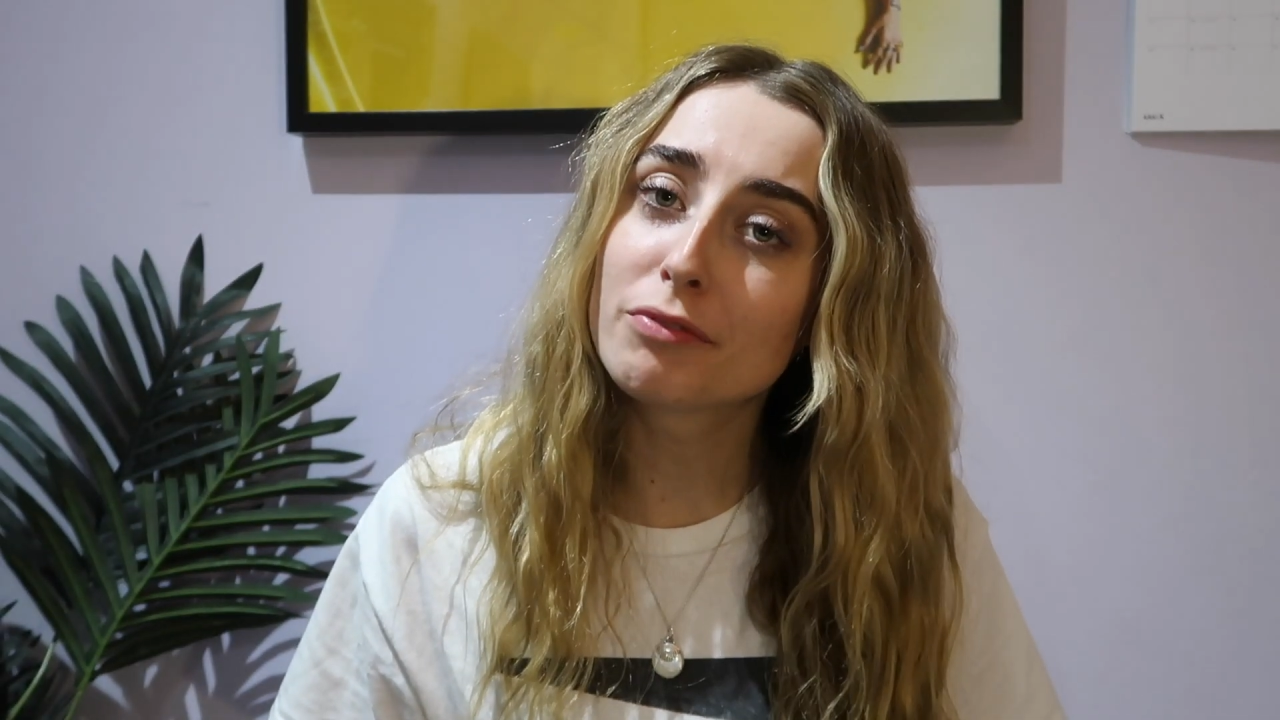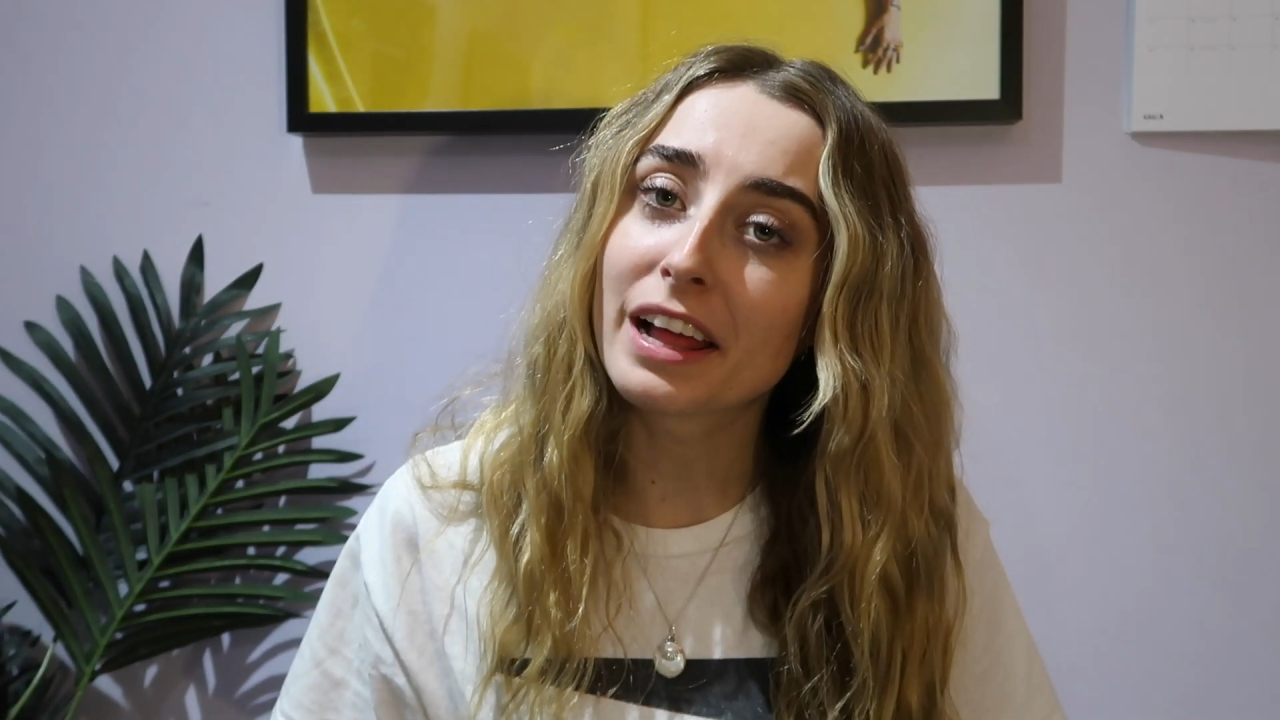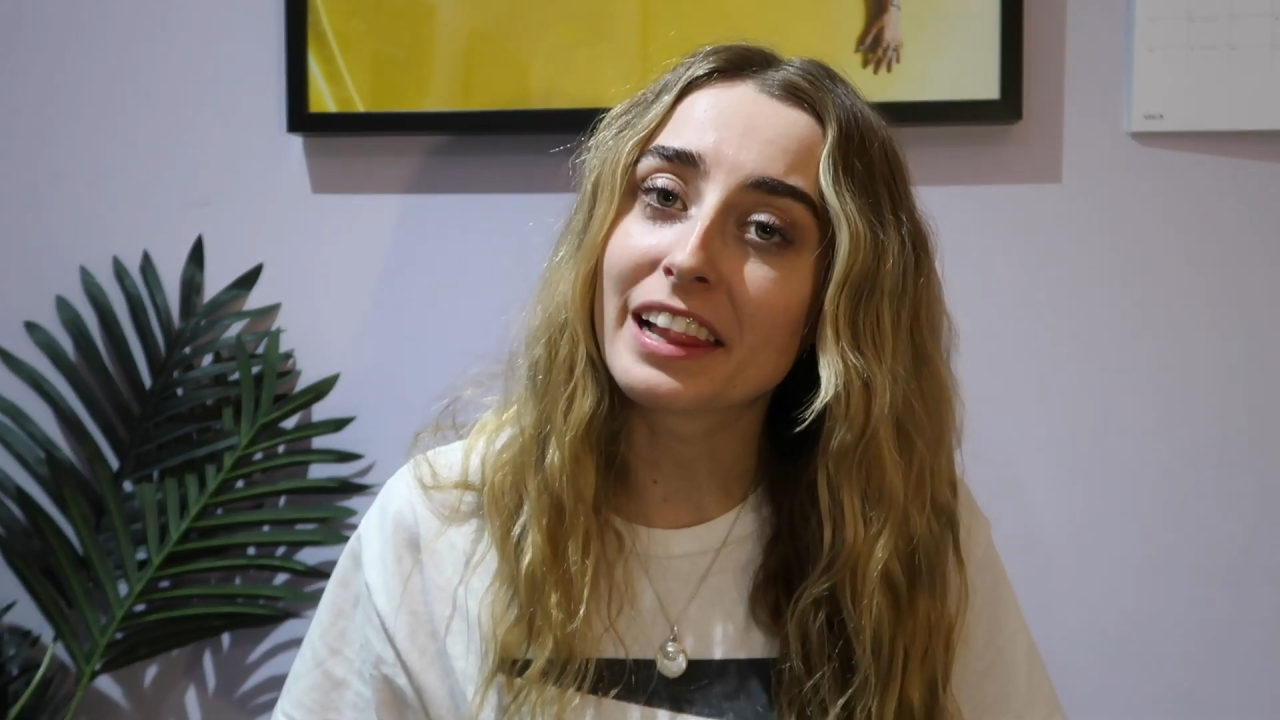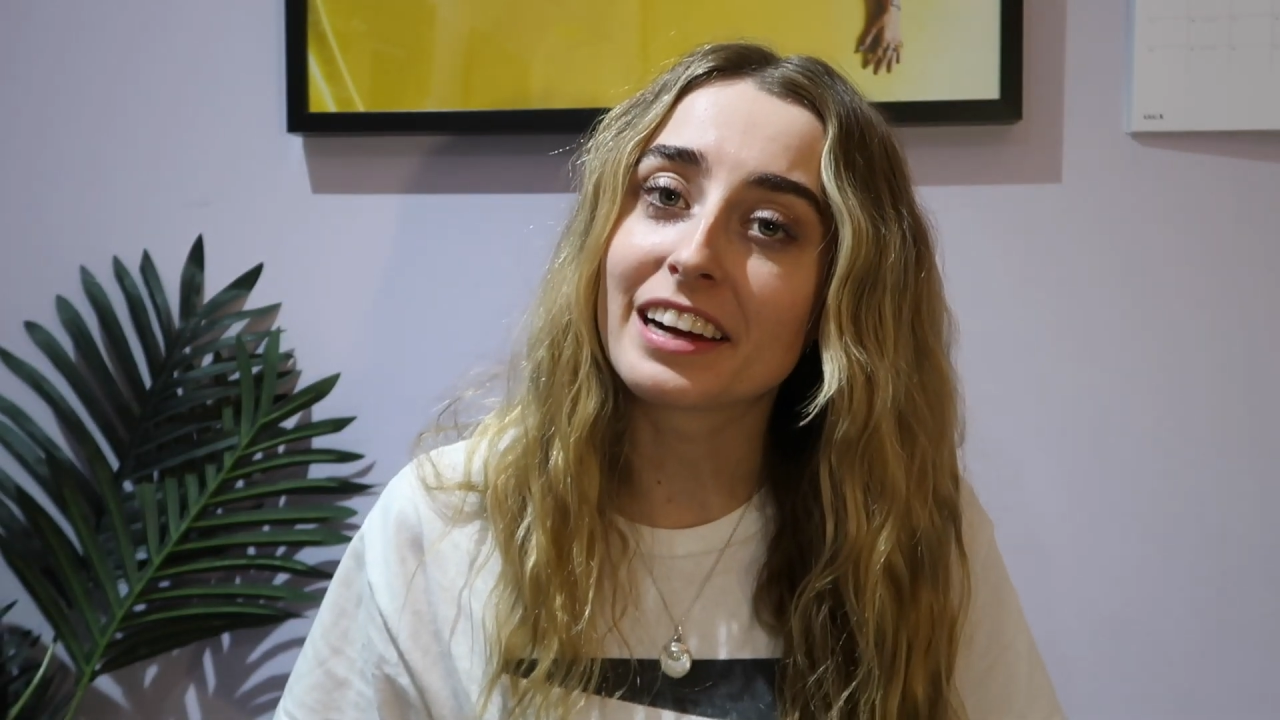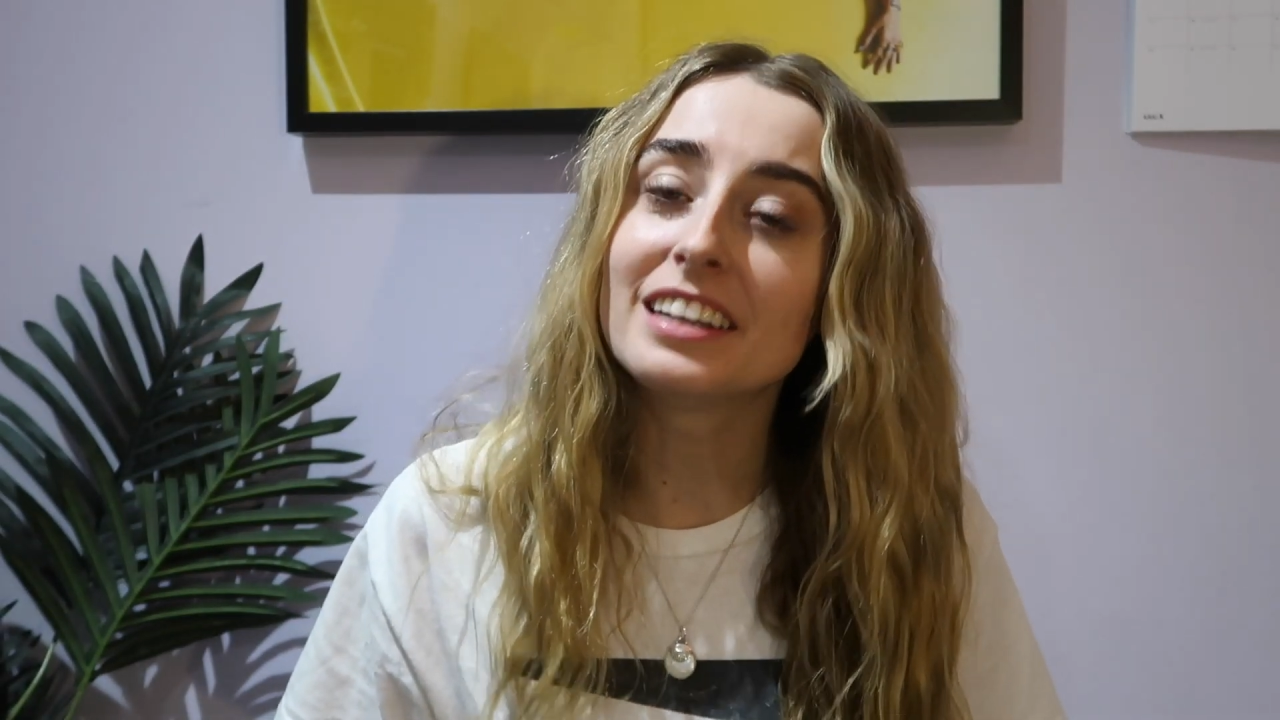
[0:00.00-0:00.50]

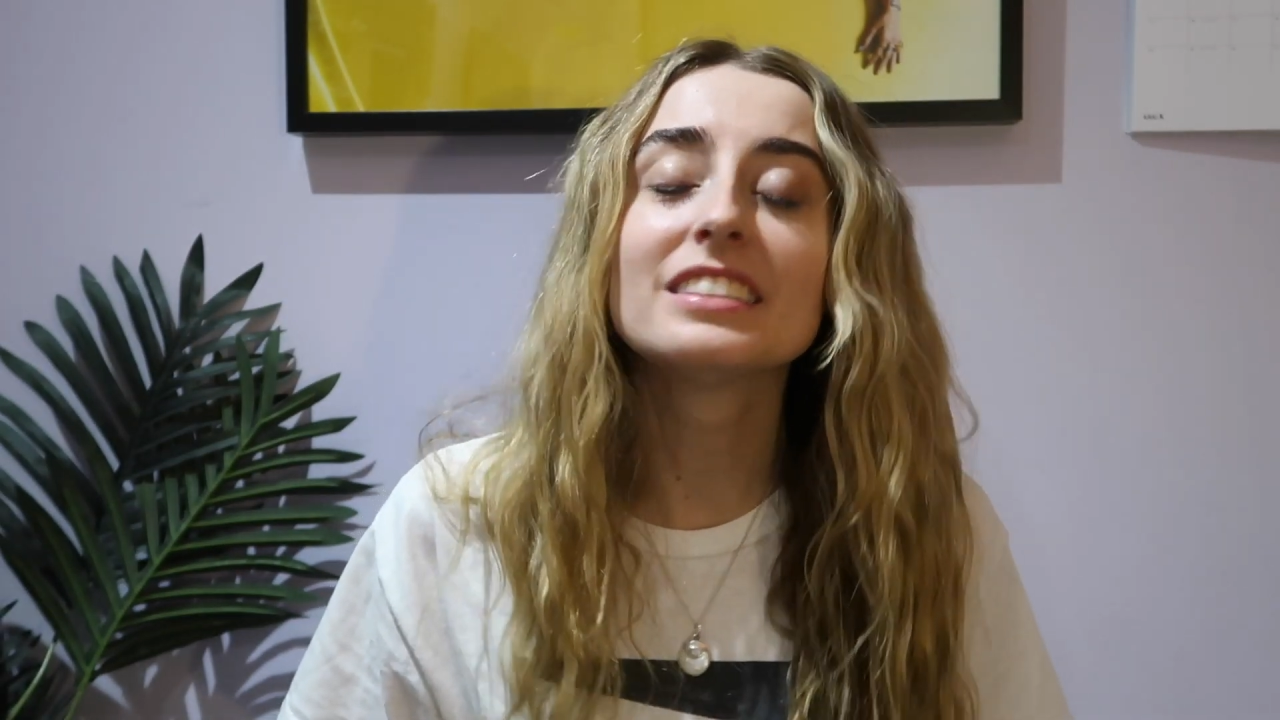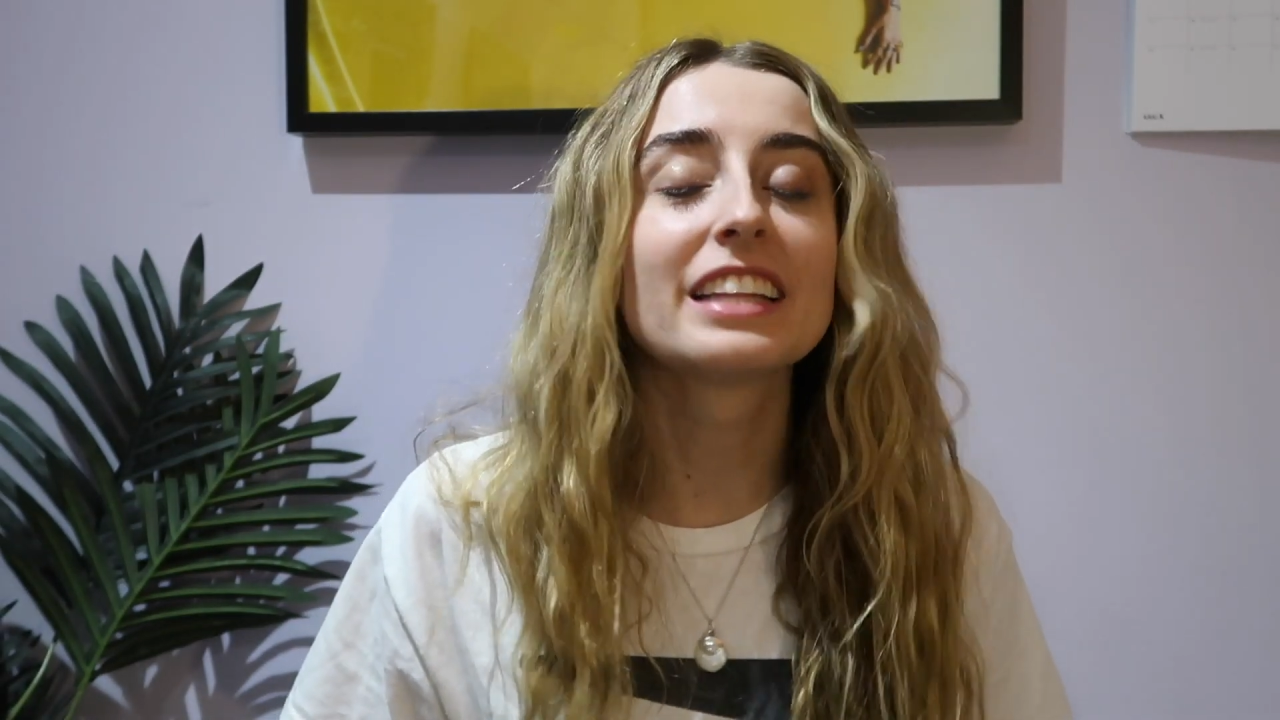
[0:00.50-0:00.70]
failure